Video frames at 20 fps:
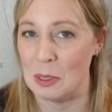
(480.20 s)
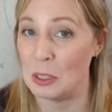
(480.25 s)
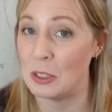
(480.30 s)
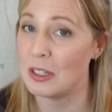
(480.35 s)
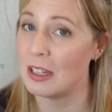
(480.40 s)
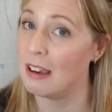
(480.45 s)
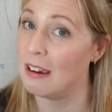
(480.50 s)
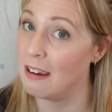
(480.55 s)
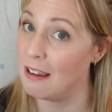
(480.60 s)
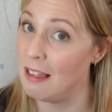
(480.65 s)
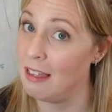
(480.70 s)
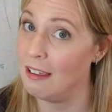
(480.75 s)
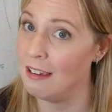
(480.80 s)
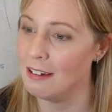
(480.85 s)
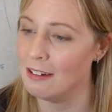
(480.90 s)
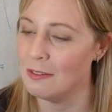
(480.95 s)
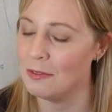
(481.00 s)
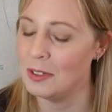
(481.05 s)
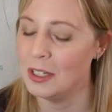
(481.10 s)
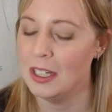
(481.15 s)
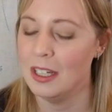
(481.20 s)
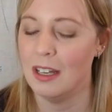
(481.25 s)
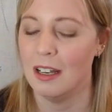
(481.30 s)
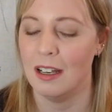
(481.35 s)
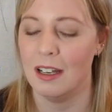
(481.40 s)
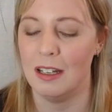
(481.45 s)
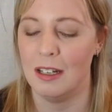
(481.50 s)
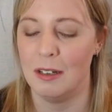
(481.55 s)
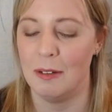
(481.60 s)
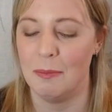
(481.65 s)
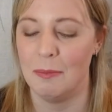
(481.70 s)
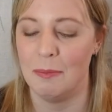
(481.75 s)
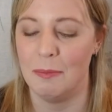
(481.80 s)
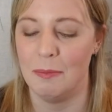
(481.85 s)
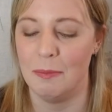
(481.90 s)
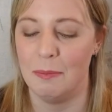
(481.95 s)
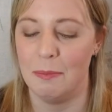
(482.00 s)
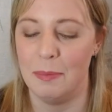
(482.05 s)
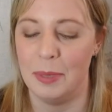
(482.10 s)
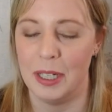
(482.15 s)
books that I love.
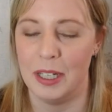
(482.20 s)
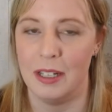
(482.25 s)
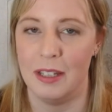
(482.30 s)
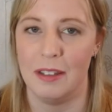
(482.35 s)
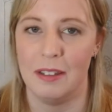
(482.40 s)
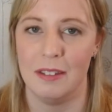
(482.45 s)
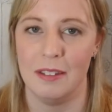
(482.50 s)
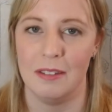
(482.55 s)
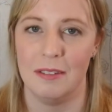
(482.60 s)
Um, but